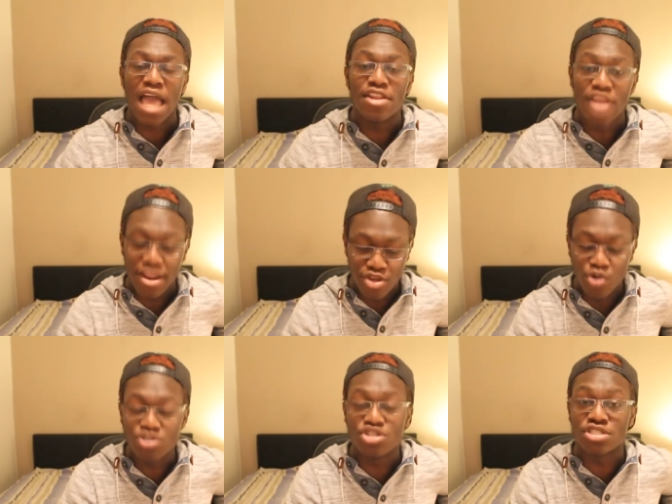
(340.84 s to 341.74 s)
And, and,
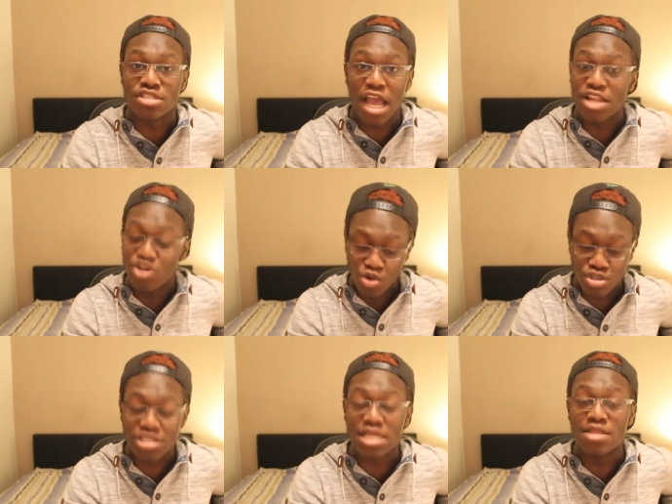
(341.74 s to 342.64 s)
you're just, and
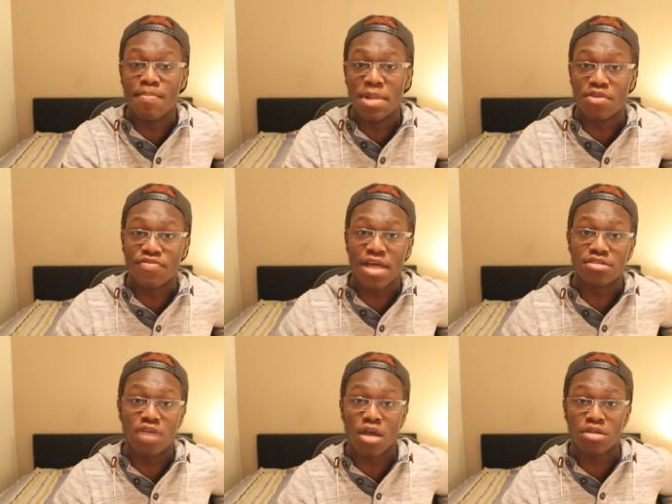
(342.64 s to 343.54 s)
you're just in the middle of
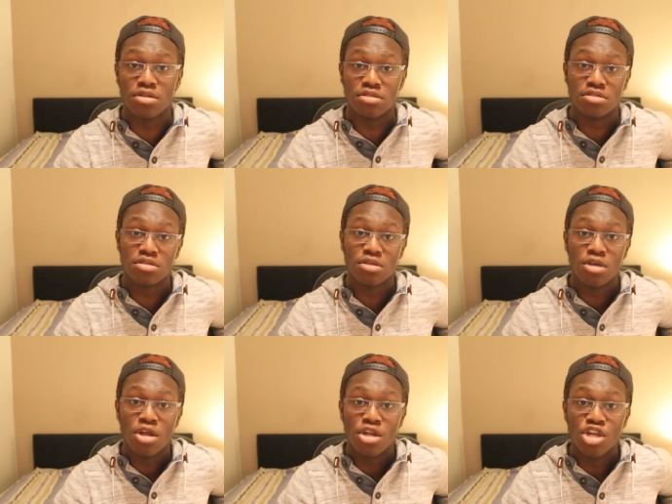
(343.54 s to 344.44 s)
that darkness.
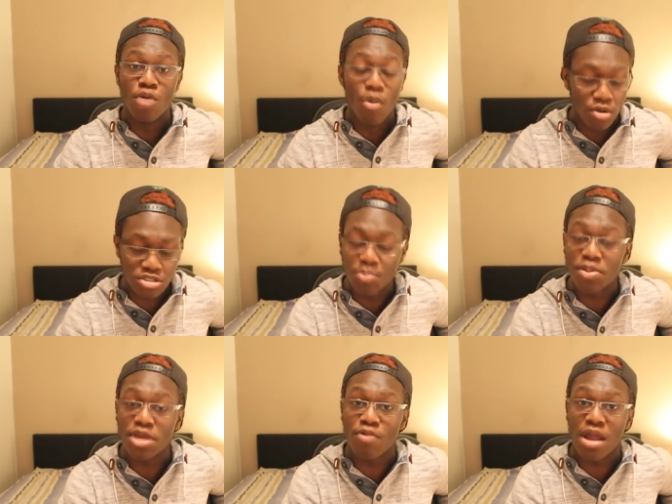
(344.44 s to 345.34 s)
No one wants to
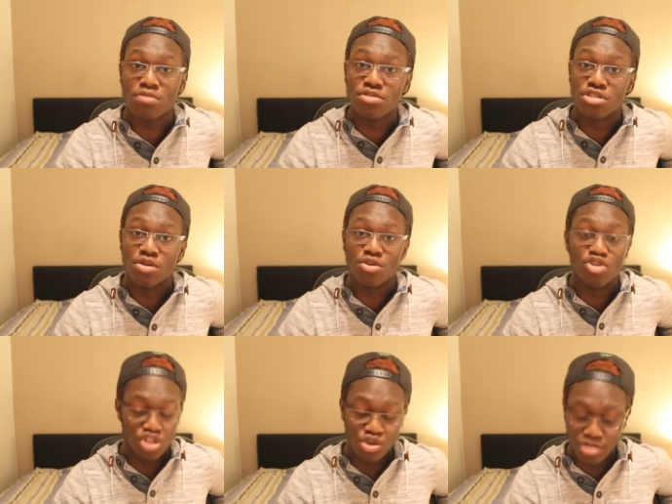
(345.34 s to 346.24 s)
be around you.
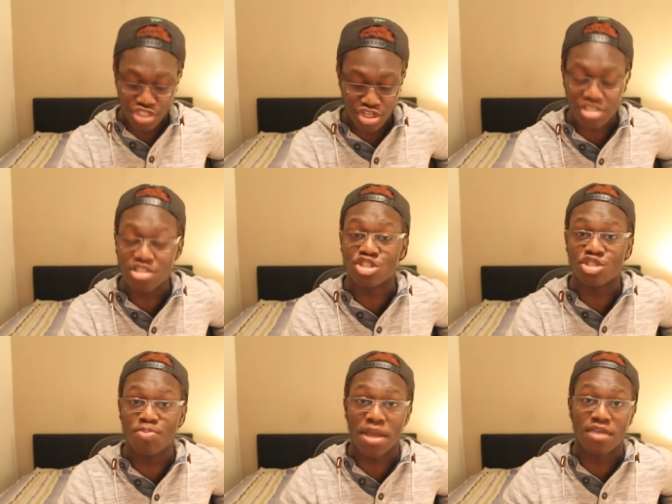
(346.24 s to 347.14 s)
You're, you're just a
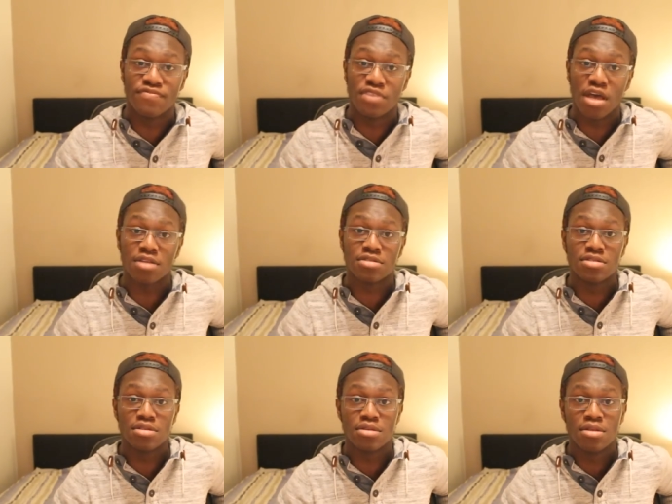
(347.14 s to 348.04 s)
speck of
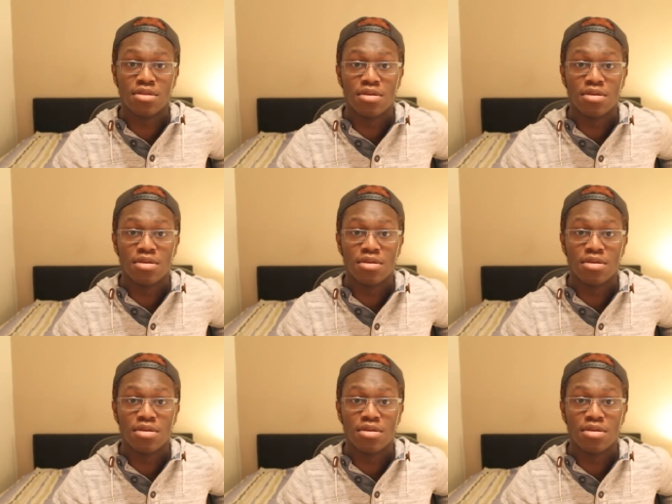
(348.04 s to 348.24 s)
dust.